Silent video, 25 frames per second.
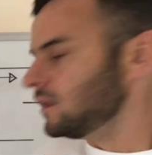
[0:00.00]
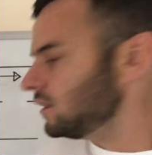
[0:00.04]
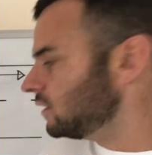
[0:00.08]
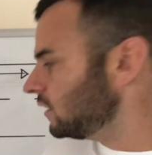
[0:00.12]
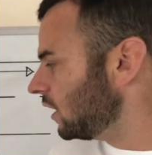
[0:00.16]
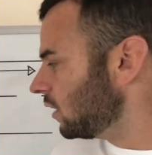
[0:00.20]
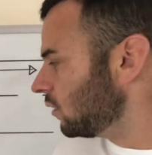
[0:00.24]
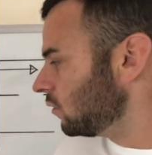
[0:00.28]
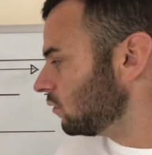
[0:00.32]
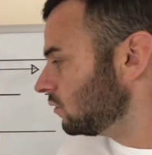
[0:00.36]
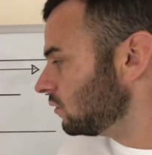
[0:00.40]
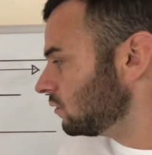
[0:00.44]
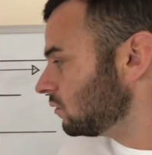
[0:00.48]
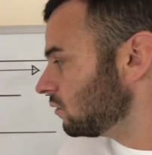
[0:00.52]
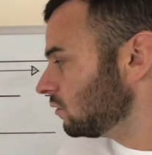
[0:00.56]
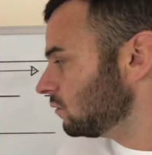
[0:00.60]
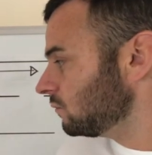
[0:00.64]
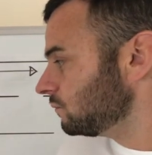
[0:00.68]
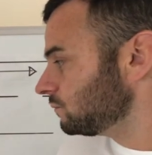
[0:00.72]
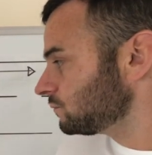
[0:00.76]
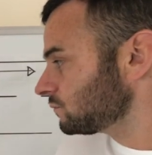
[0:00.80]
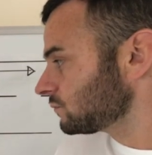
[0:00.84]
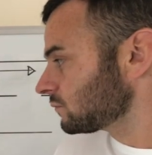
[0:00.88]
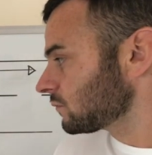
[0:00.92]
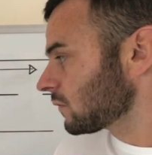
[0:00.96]
Now,
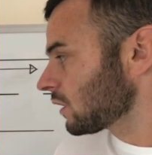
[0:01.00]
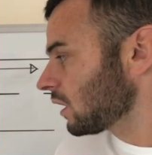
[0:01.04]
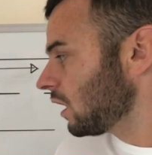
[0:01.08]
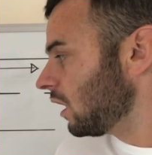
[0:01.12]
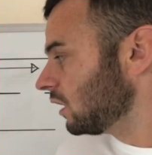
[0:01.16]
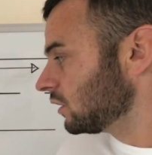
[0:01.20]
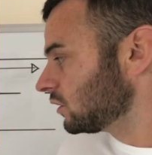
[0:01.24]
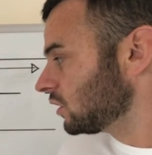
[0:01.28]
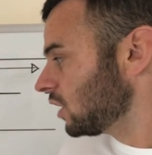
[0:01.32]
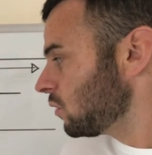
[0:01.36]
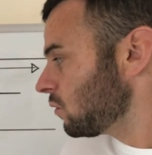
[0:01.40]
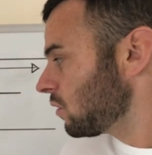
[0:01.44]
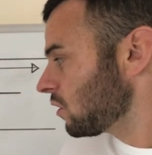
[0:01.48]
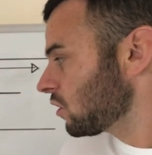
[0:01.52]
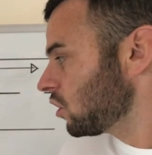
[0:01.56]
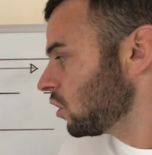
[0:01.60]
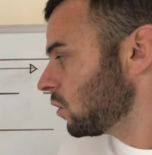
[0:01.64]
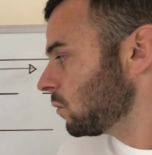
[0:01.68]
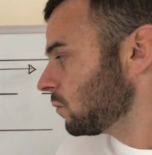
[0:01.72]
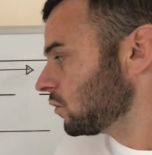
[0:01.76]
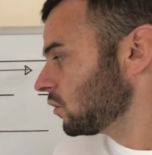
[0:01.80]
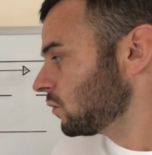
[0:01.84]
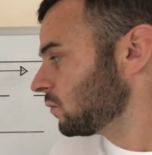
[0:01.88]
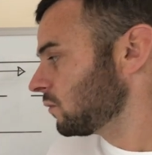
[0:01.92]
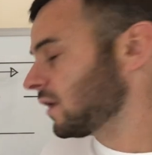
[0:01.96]
although we're
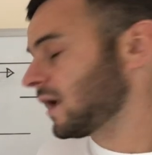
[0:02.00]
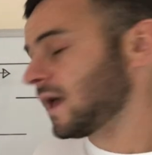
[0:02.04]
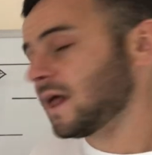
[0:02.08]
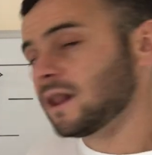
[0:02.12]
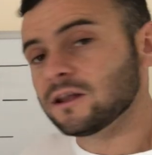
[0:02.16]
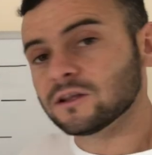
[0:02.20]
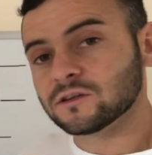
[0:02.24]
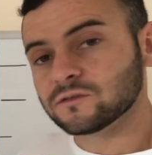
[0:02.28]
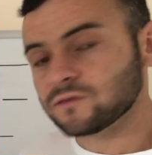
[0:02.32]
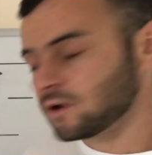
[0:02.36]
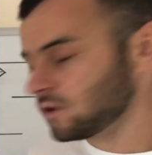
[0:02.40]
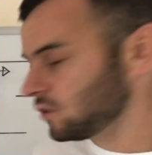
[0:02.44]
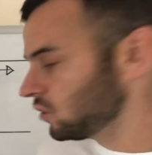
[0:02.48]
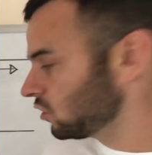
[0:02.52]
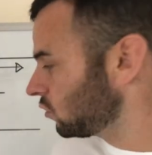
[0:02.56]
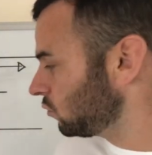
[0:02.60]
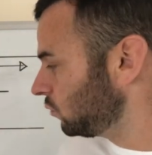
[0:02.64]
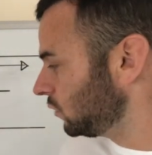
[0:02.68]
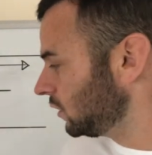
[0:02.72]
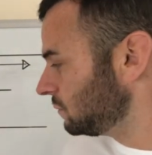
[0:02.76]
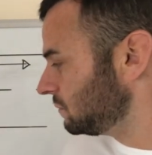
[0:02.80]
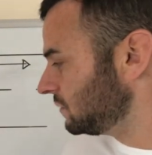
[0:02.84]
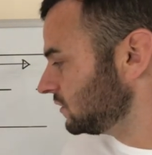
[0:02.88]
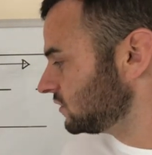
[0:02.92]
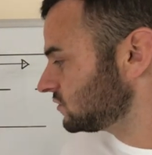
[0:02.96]
coming up L is for look,
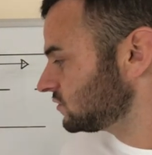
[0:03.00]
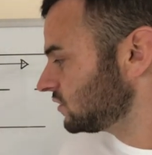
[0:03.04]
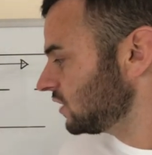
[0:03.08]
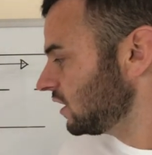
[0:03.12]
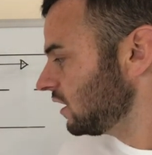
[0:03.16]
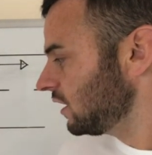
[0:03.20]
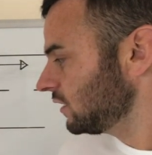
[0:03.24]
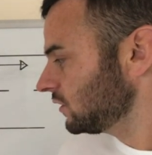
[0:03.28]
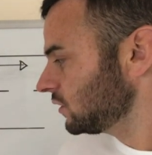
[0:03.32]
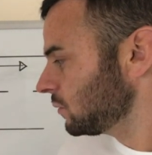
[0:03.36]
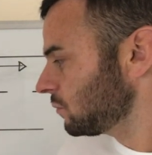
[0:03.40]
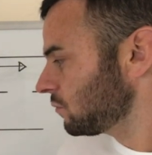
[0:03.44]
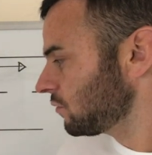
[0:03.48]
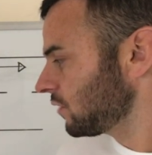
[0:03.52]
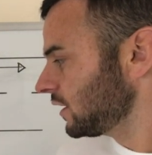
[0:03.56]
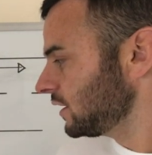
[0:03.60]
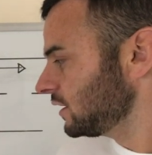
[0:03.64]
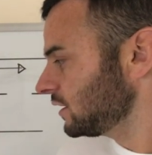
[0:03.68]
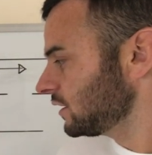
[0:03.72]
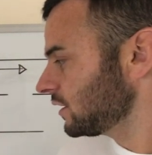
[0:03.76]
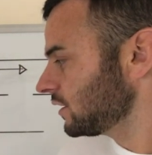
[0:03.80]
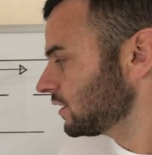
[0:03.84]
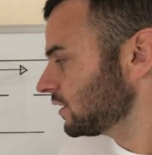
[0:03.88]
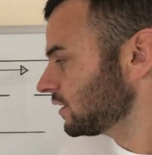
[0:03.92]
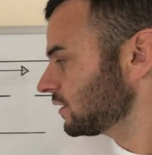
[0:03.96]
we'd be still on the
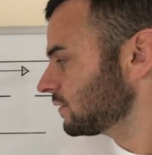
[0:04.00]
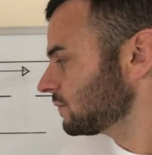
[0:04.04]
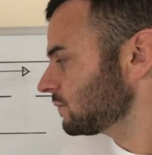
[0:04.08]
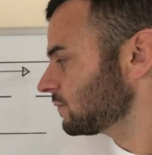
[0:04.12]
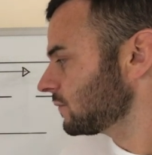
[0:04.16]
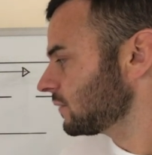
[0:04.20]
brake here.